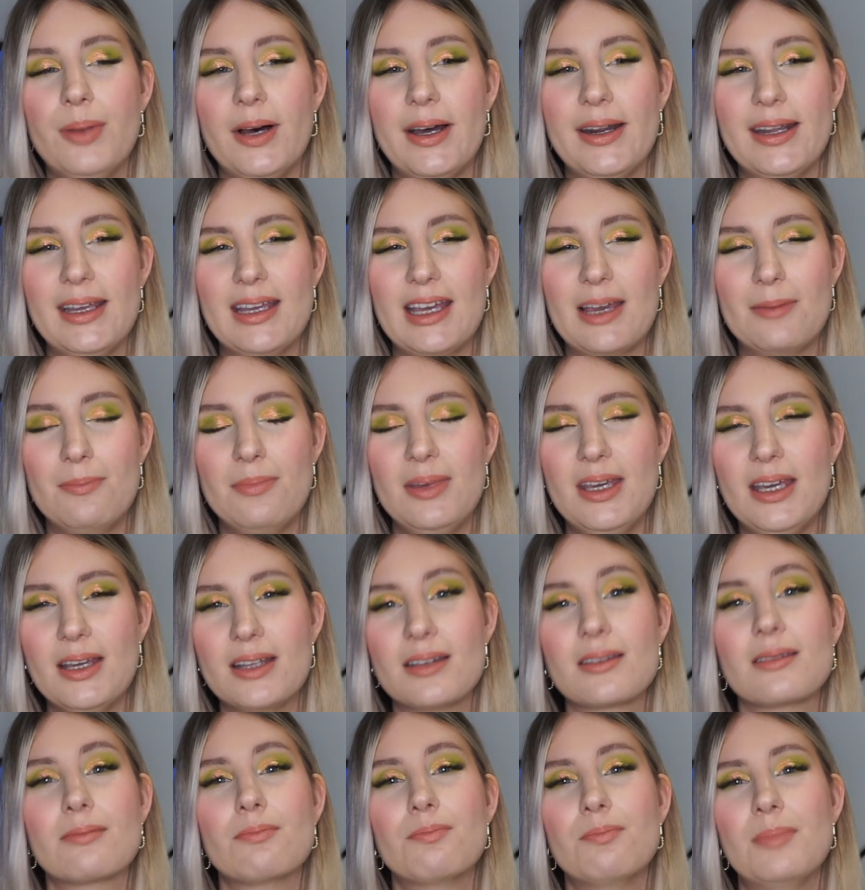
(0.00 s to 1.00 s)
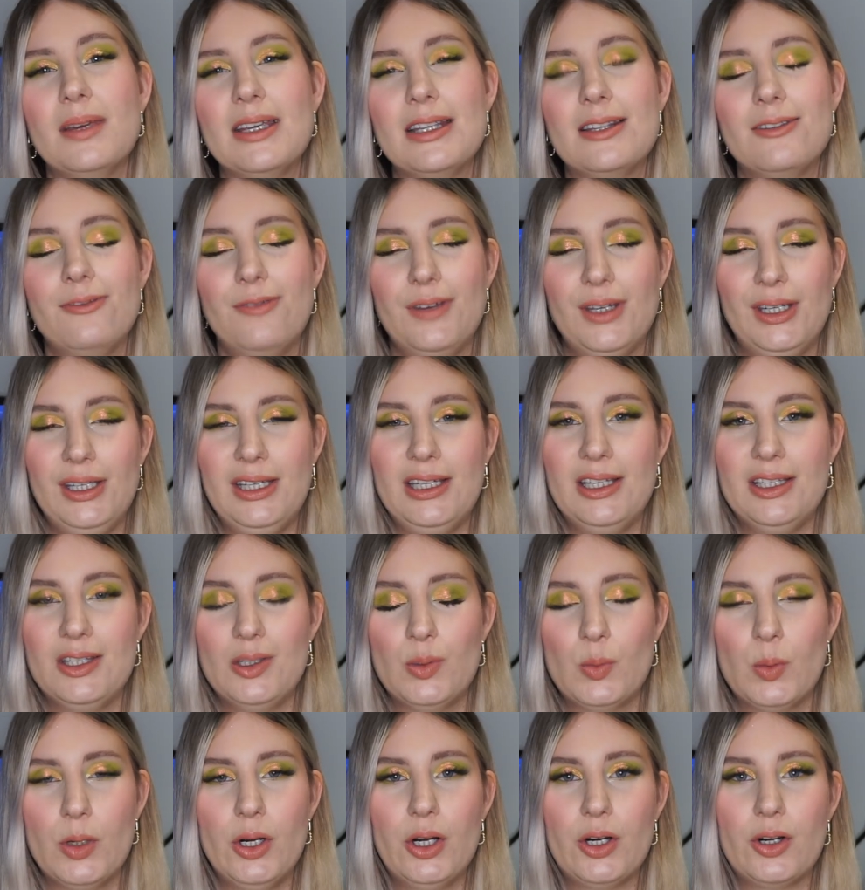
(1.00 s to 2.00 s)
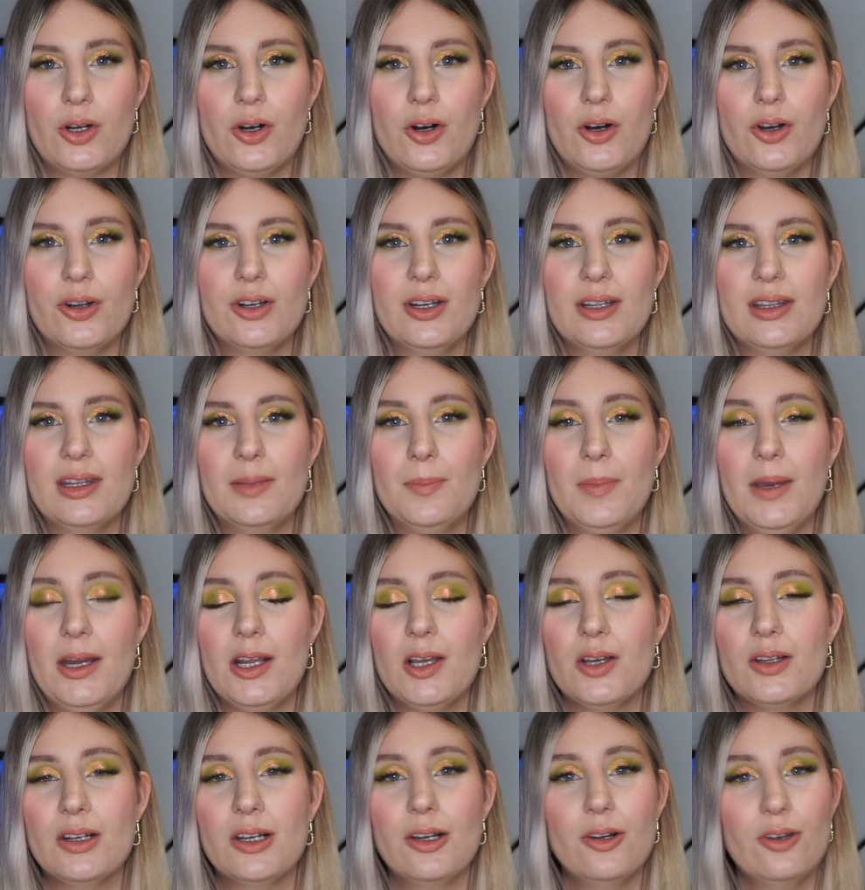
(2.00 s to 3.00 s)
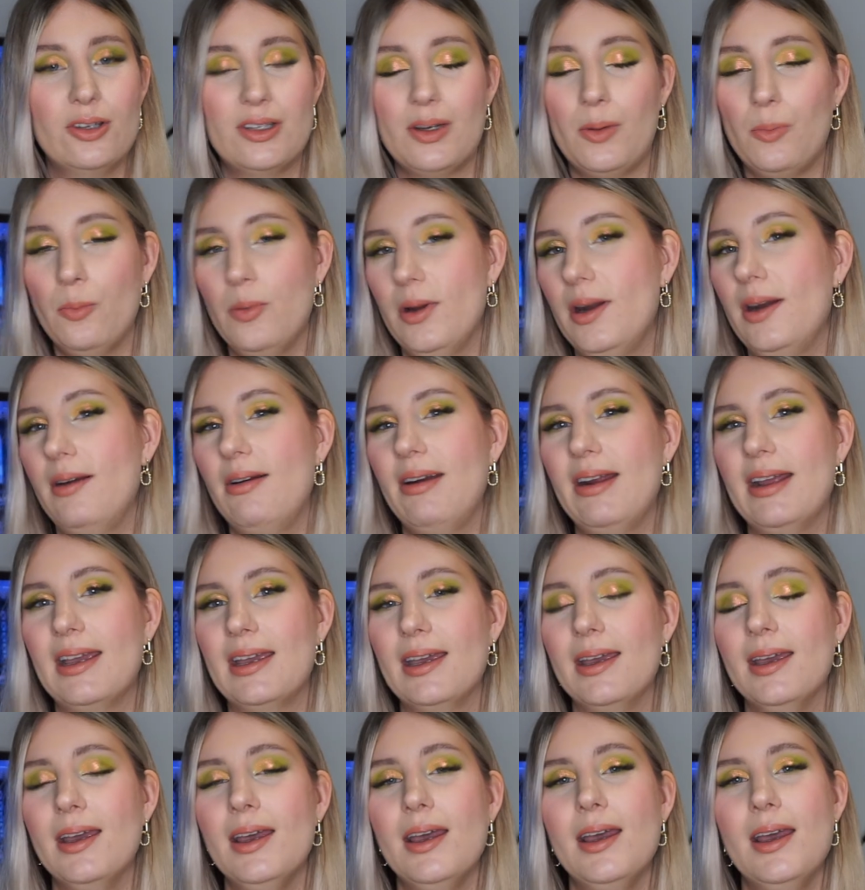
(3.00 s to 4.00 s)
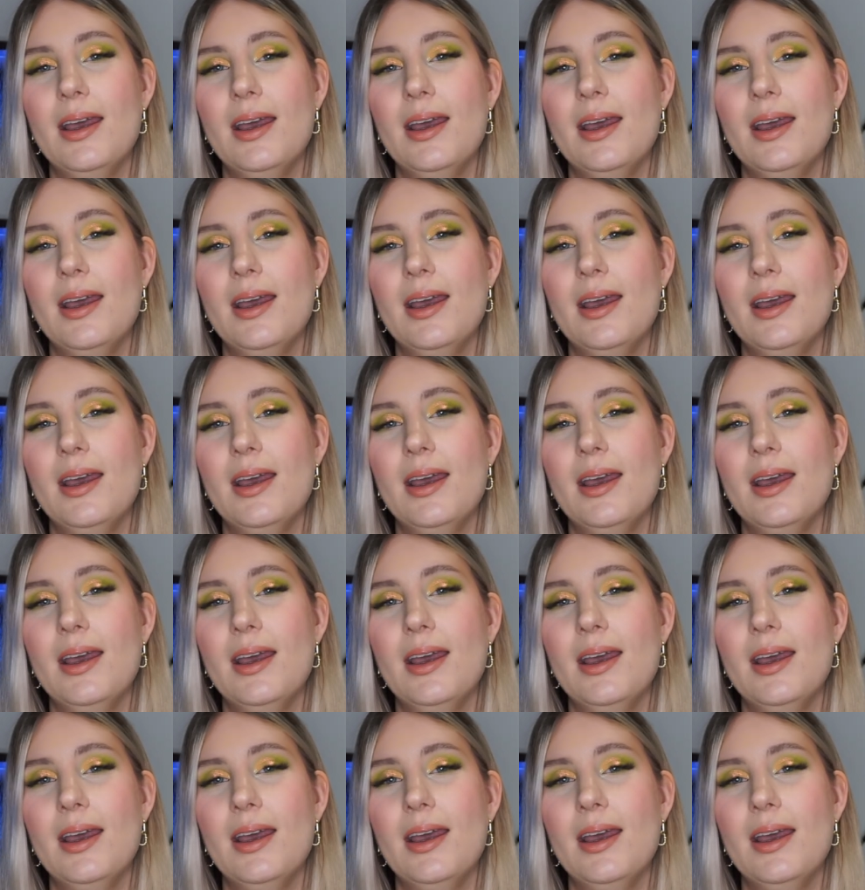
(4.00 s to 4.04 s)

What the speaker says: but it can be a bit finicky to work on depending on the look I'm wearing.